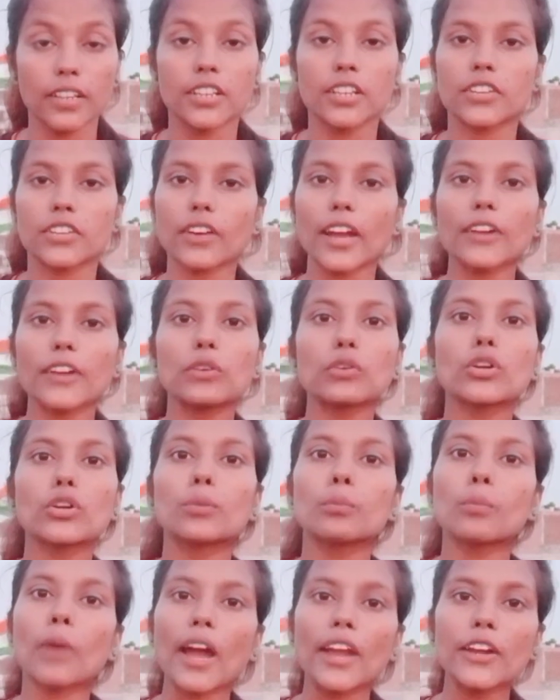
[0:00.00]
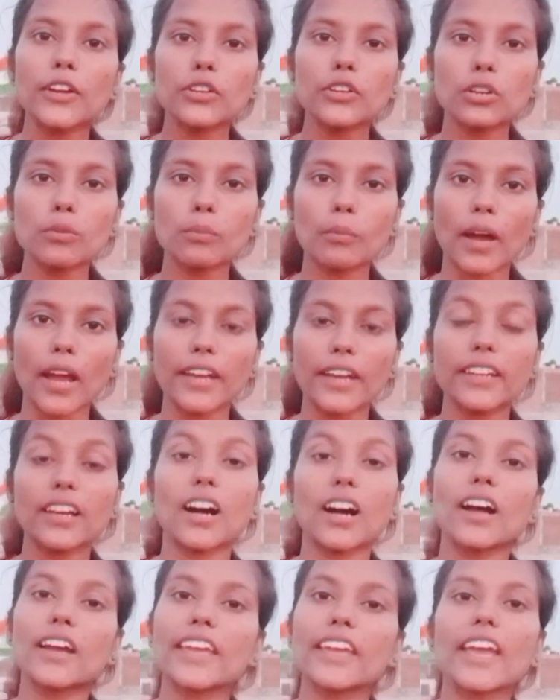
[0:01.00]
Try to remind your mind
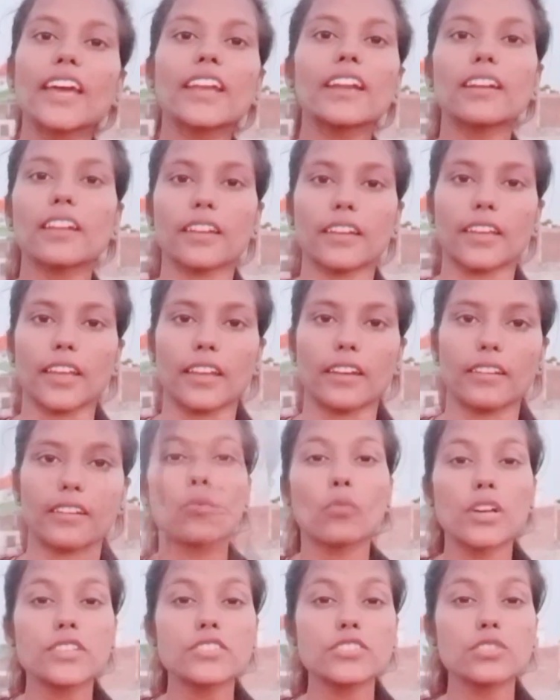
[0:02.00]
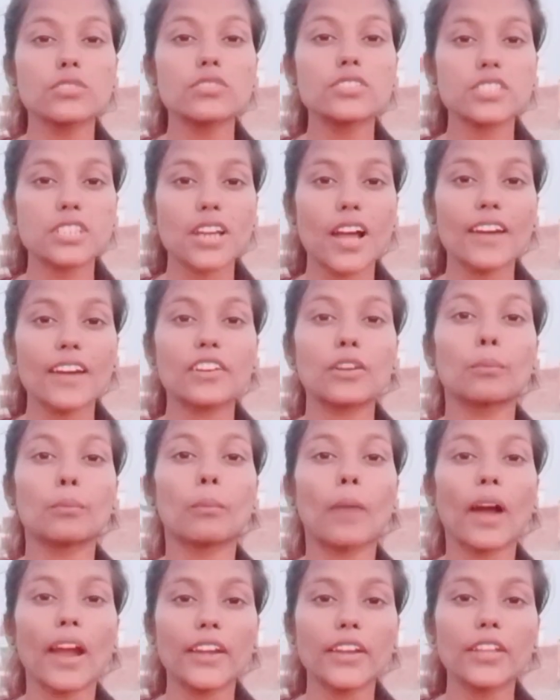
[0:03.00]
again and again. Once you start
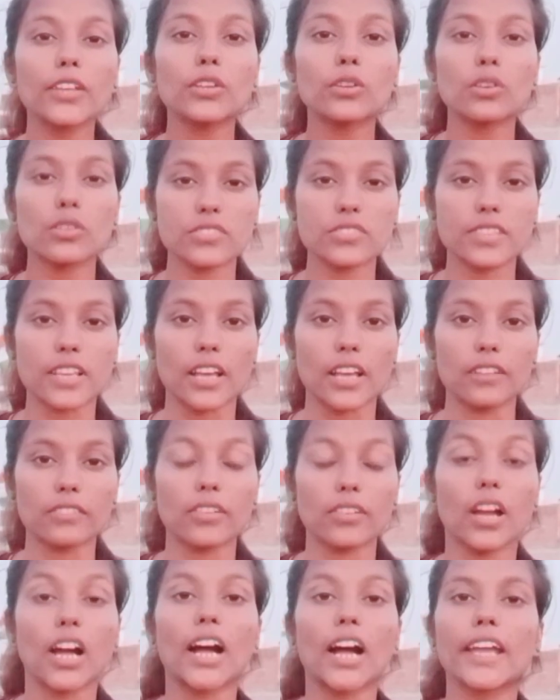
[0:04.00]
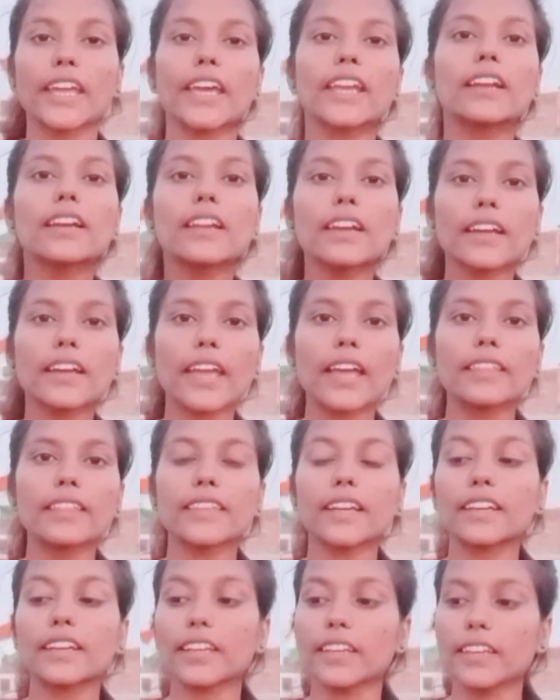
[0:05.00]
reminding yourself again and again
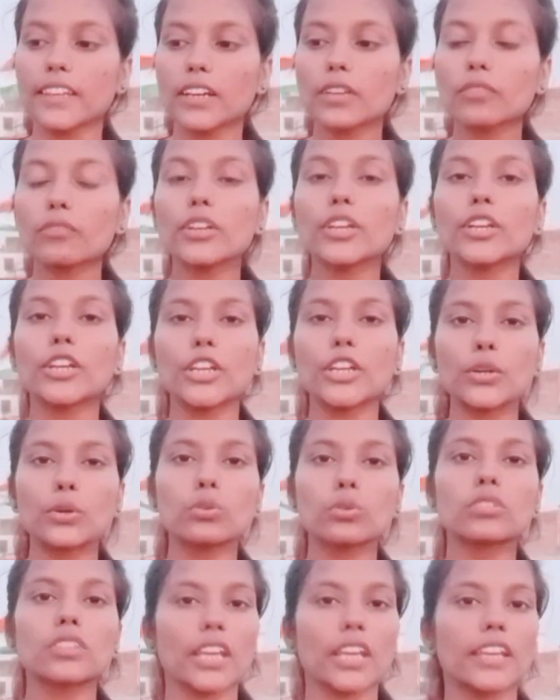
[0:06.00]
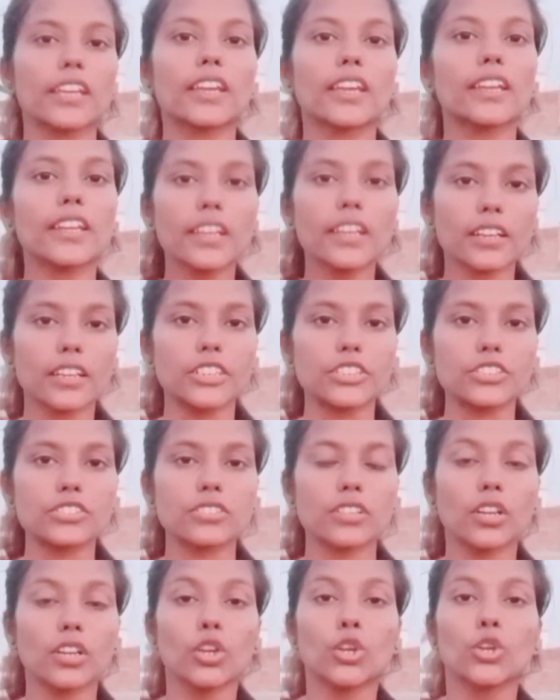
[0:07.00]
that here we need to think in English,
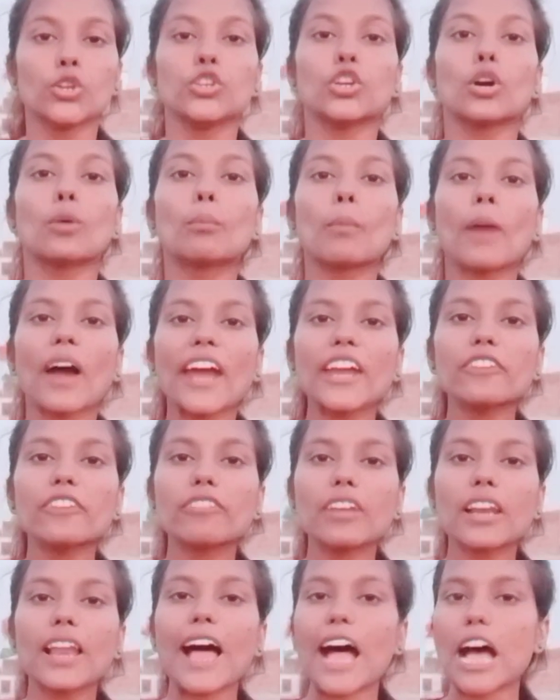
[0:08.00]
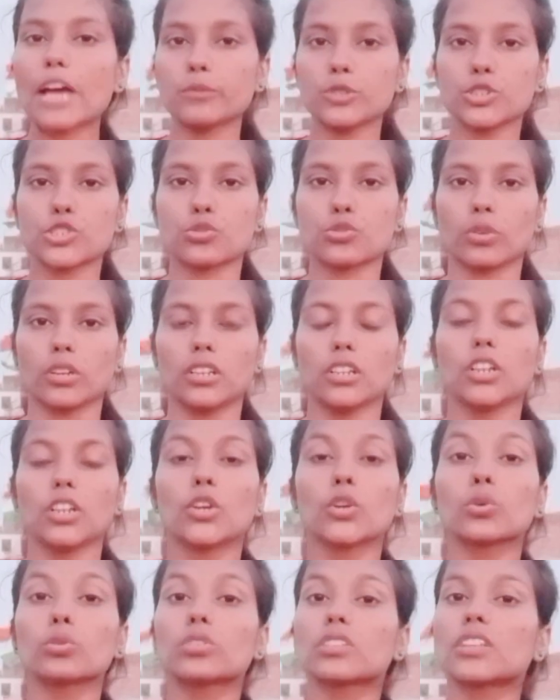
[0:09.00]
your mind will habitual
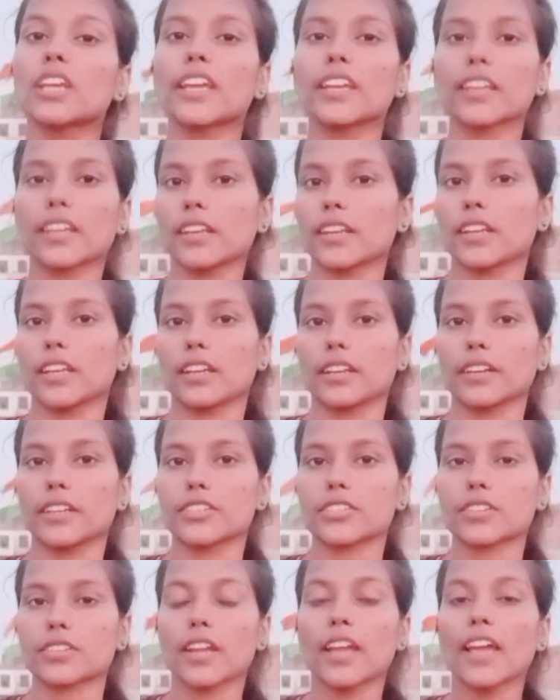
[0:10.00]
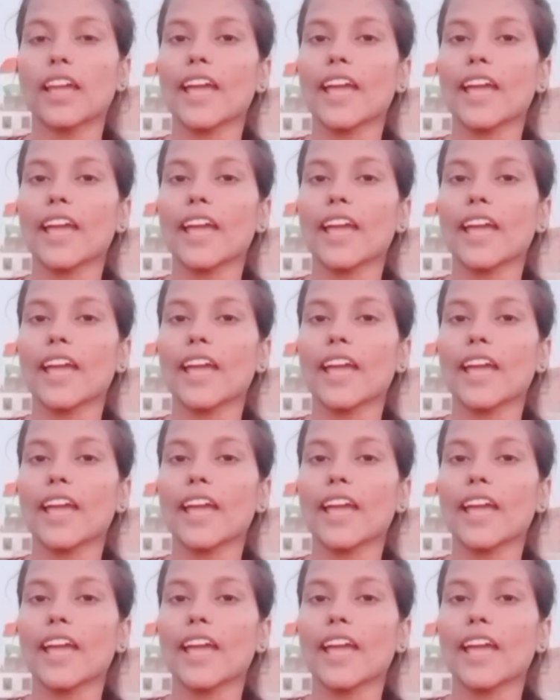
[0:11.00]
to think in English.